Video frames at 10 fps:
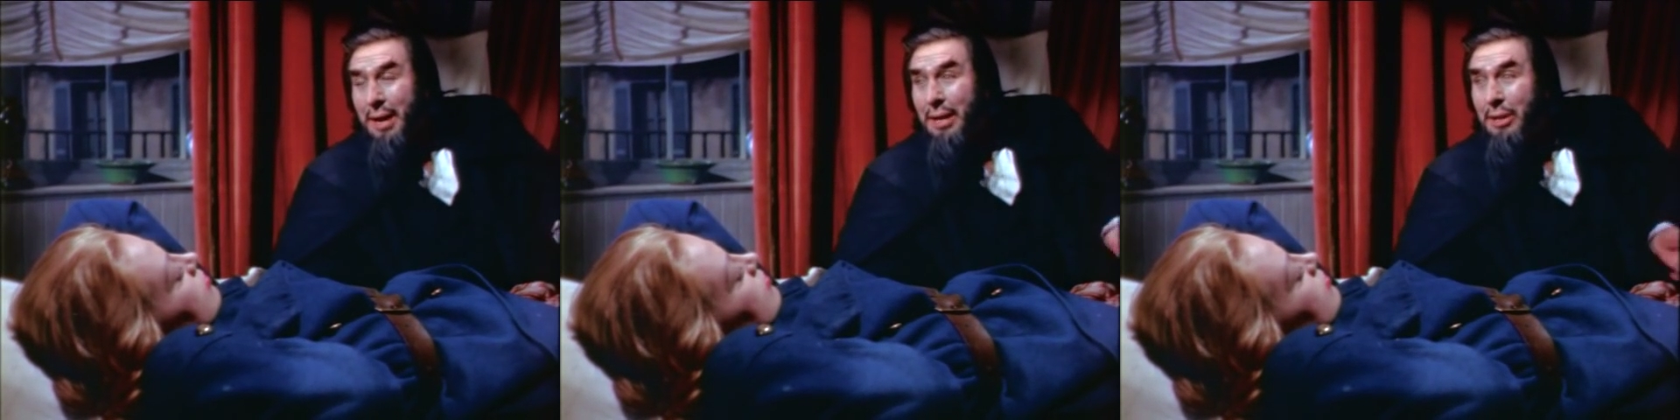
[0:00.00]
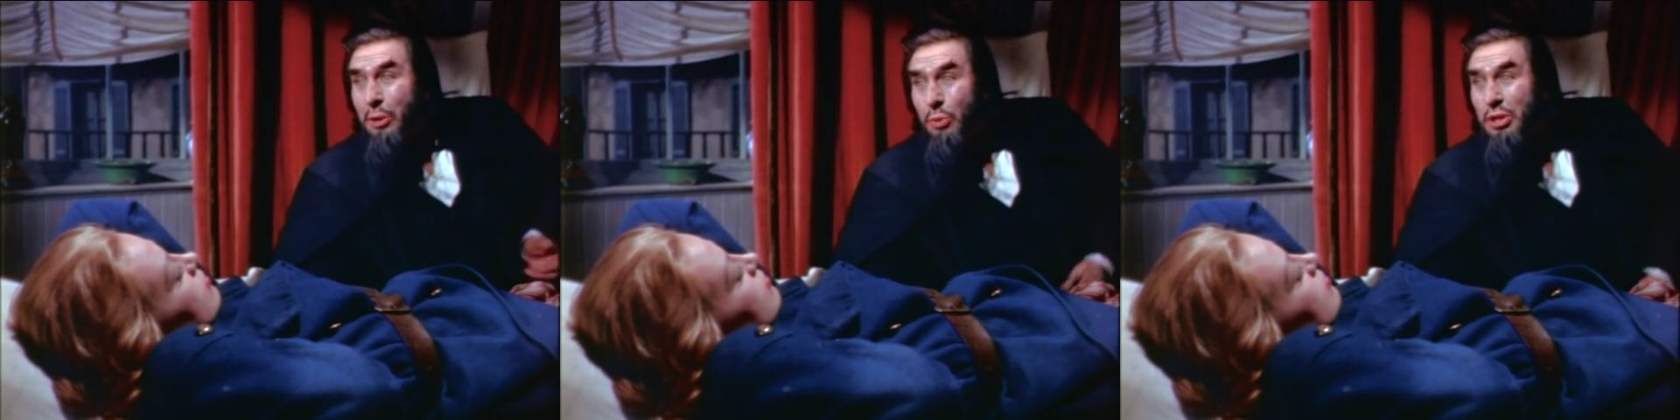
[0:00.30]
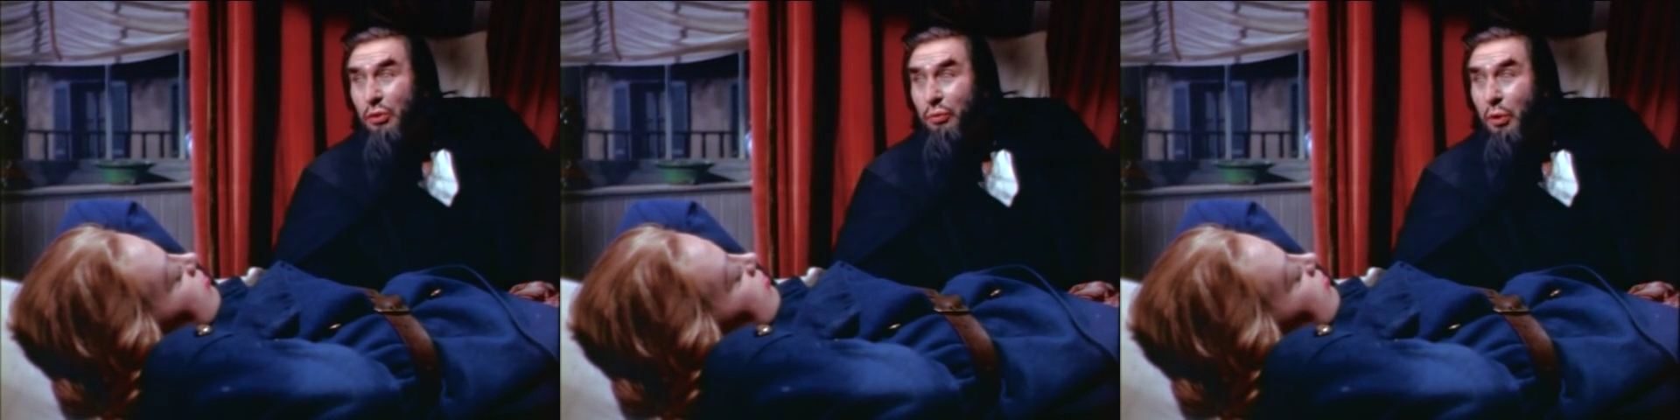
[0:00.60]
in a
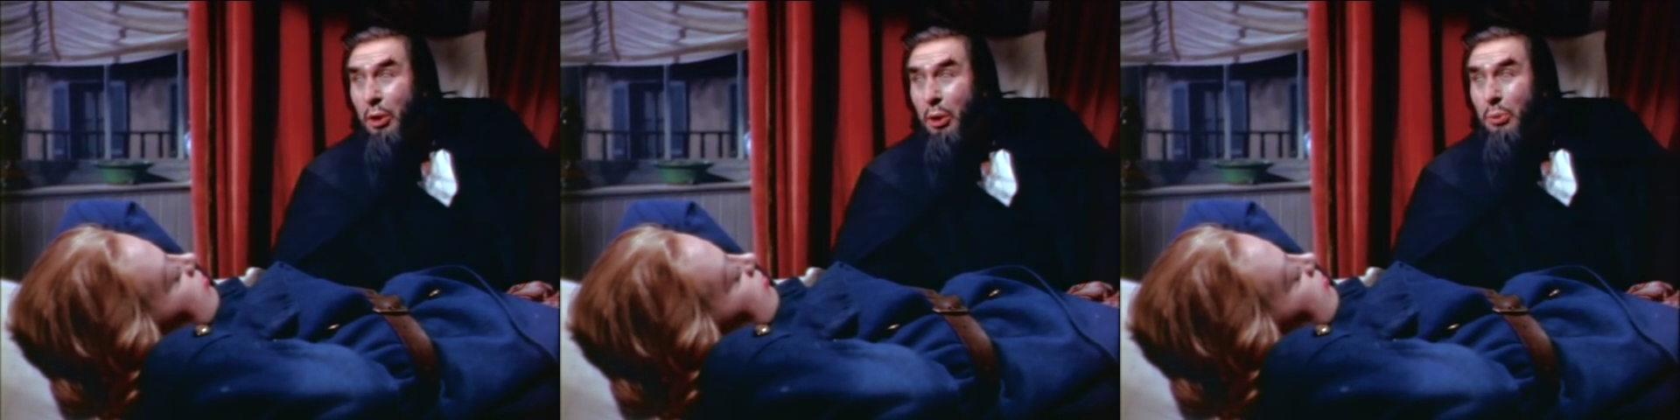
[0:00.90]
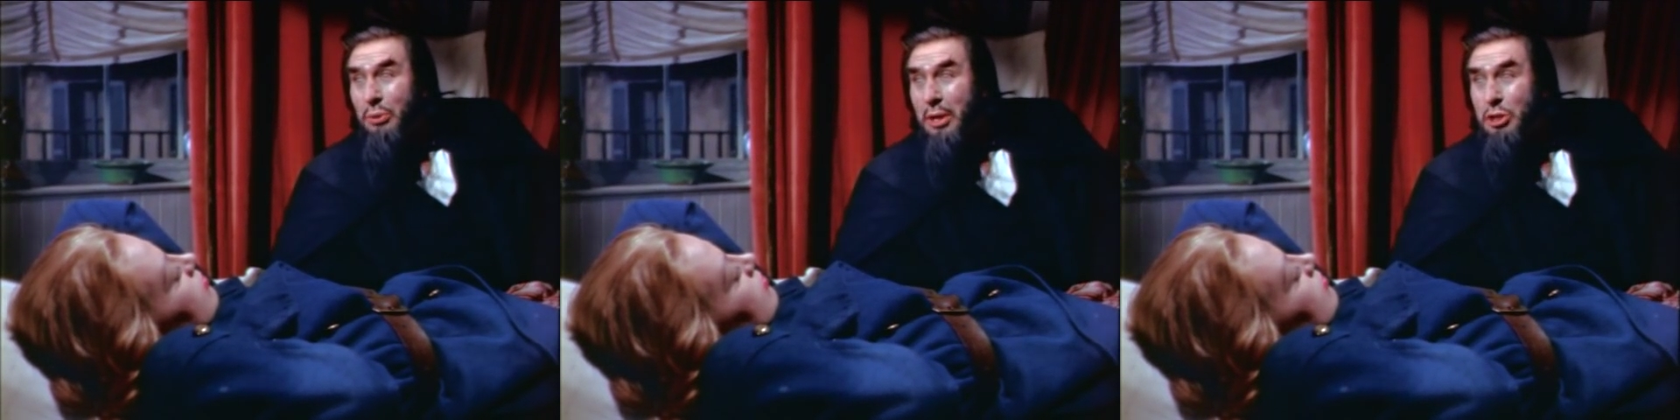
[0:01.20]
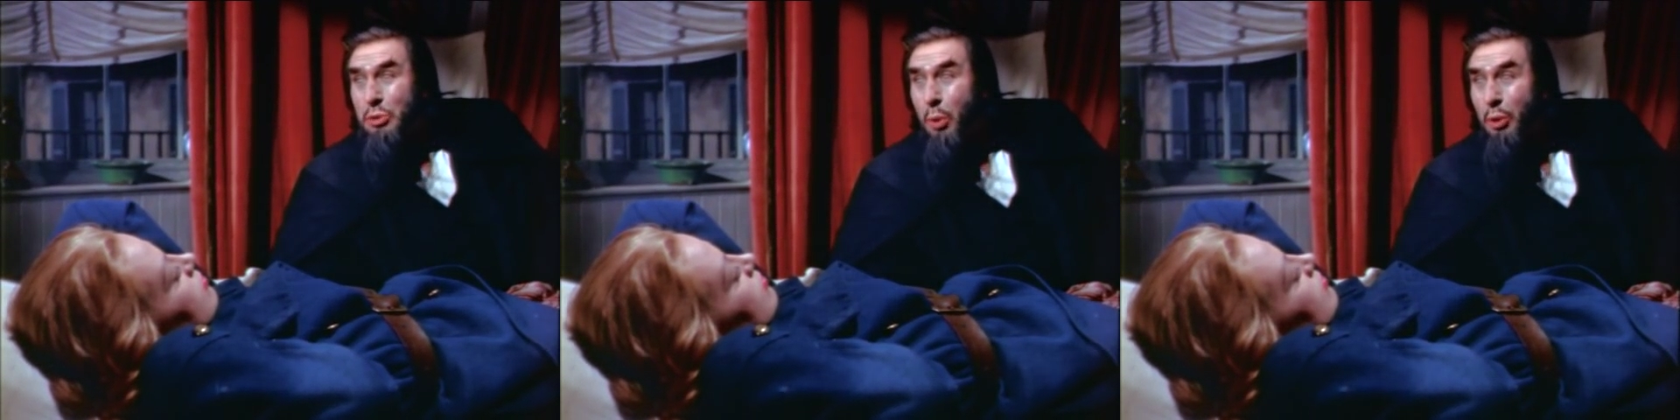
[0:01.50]
rich fur coat and
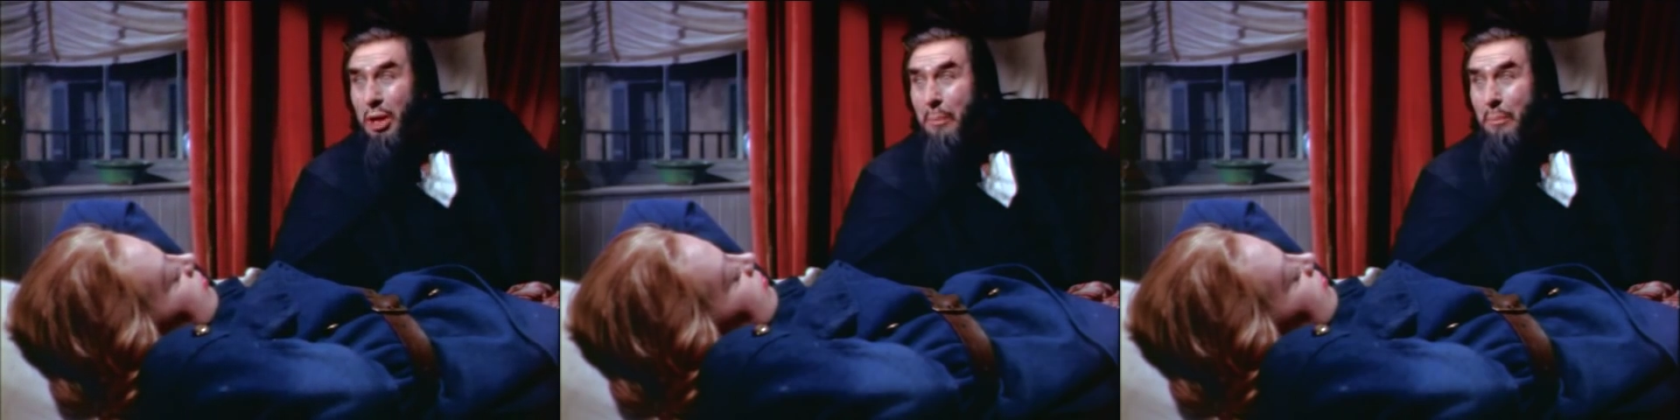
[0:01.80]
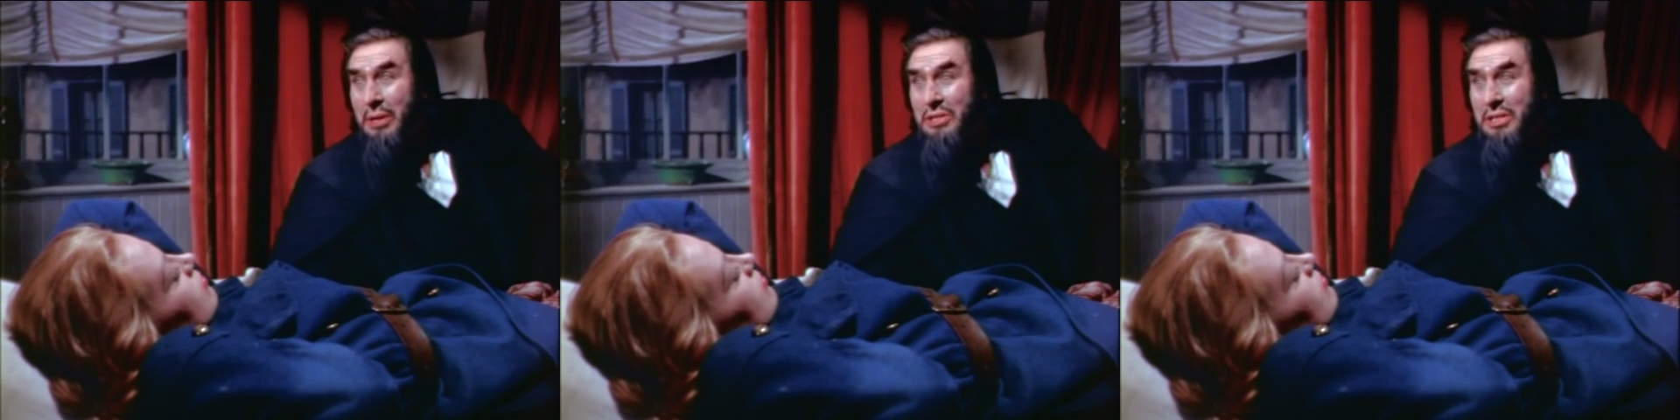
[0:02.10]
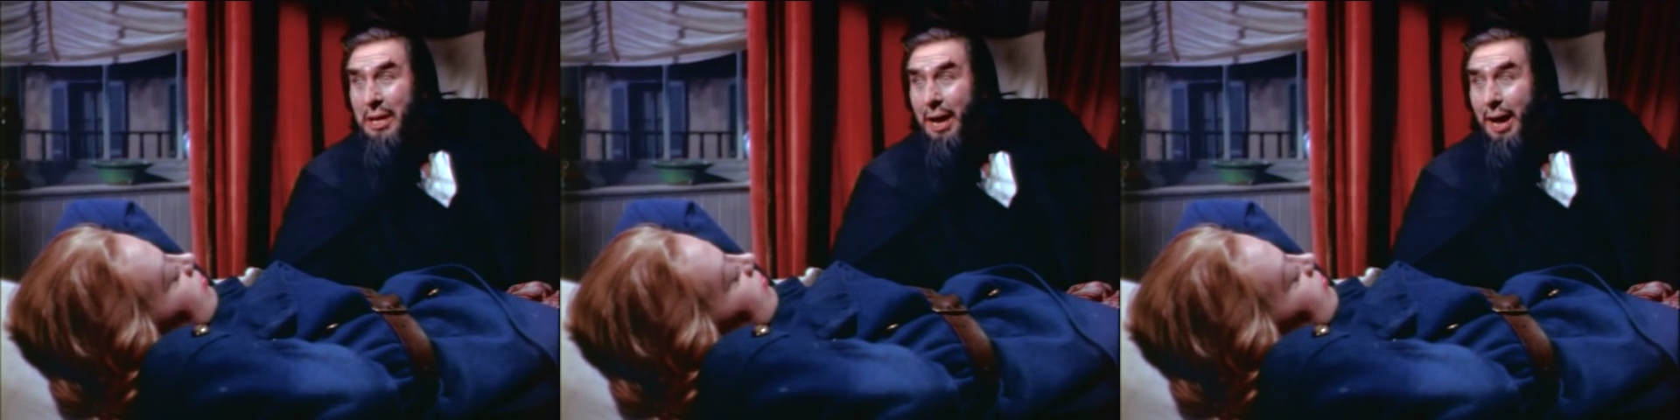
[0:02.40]
smoking a big
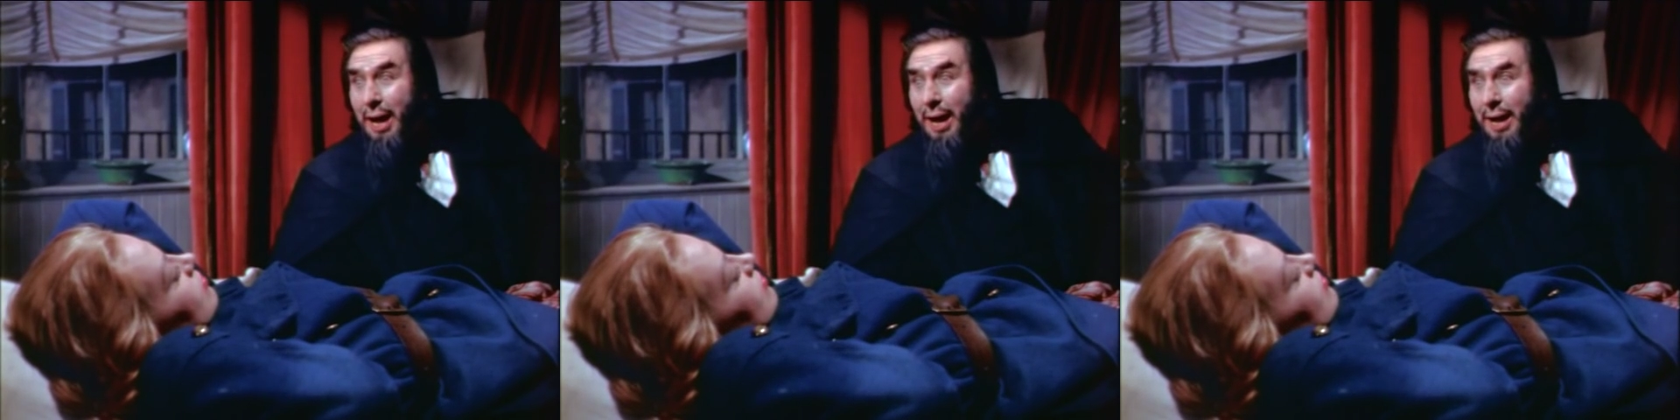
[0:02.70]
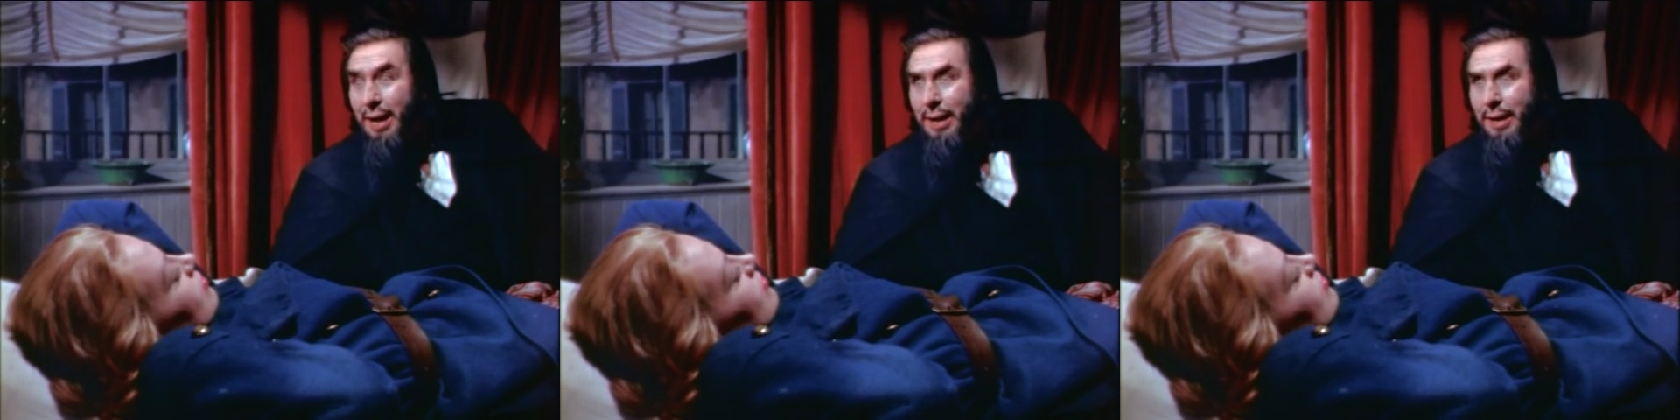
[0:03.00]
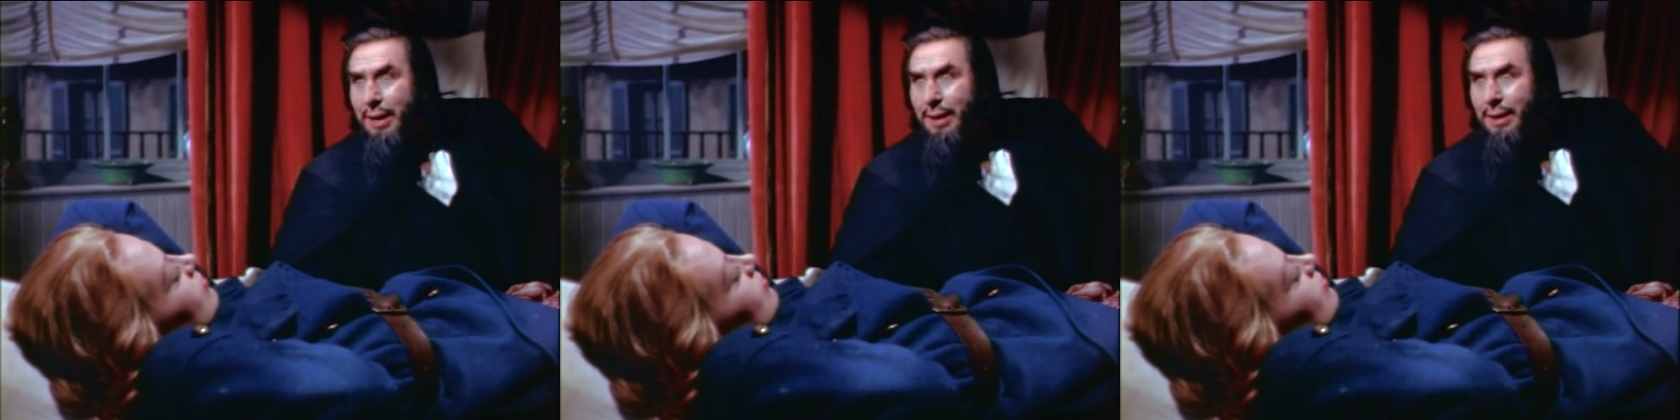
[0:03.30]
cigar?
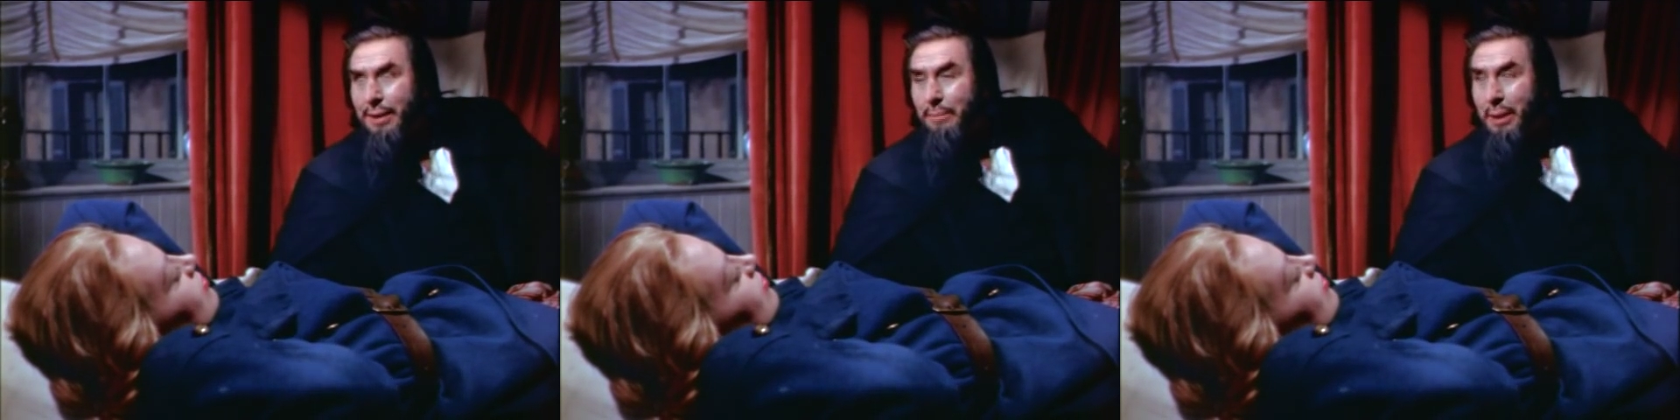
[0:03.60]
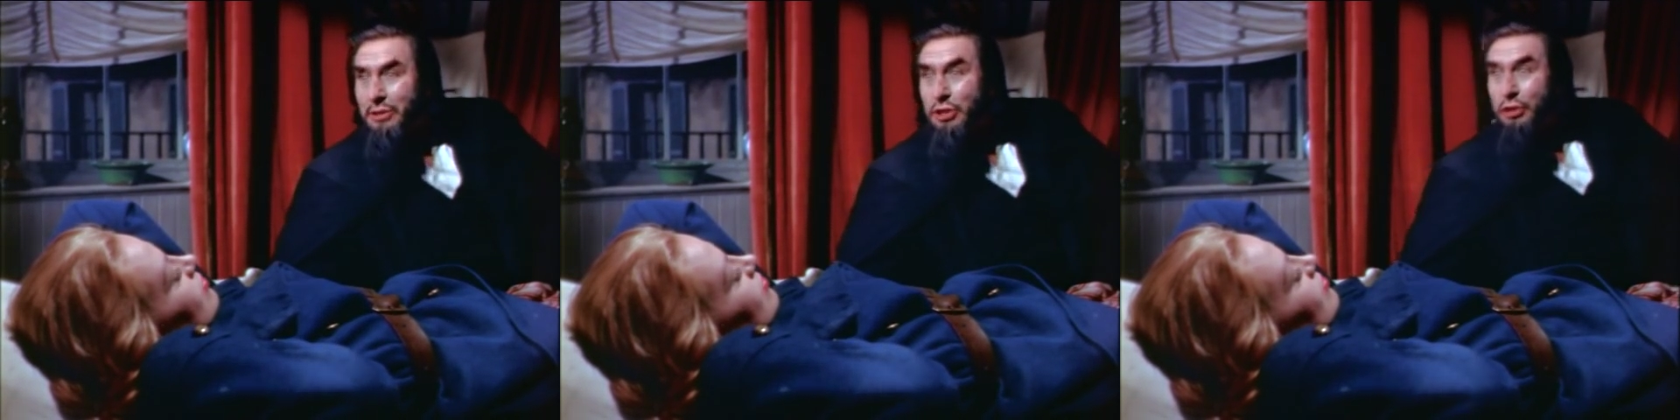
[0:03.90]
But